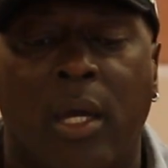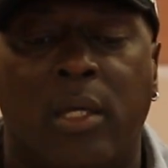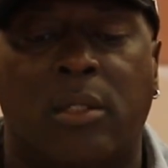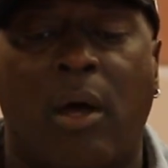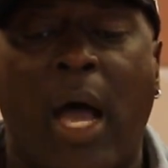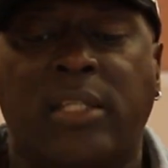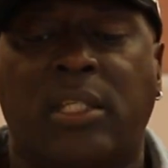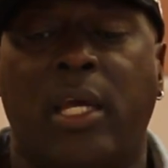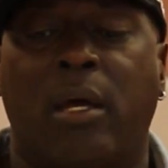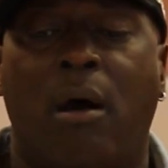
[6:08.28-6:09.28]
So I
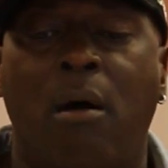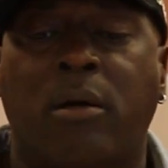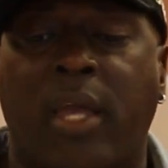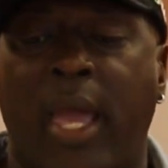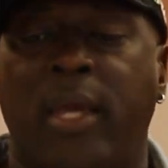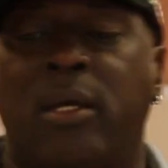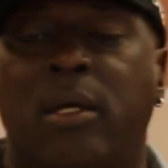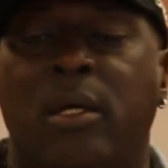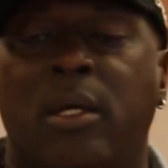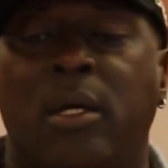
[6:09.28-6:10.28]
said, okay,
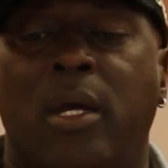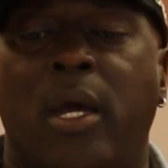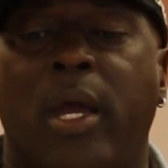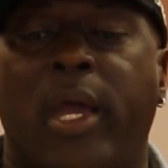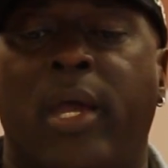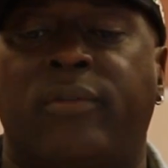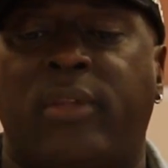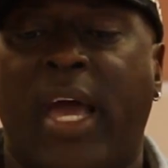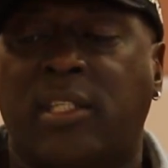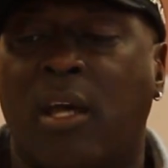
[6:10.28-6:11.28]
if
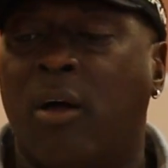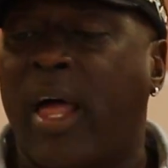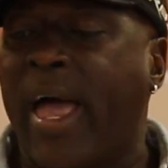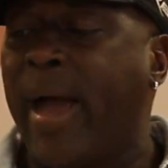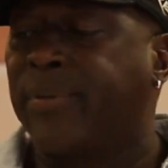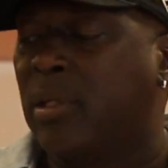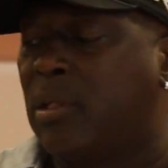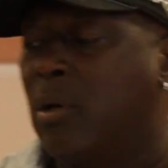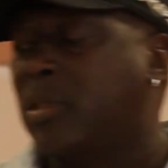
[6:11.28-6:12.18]
that's all I have to do is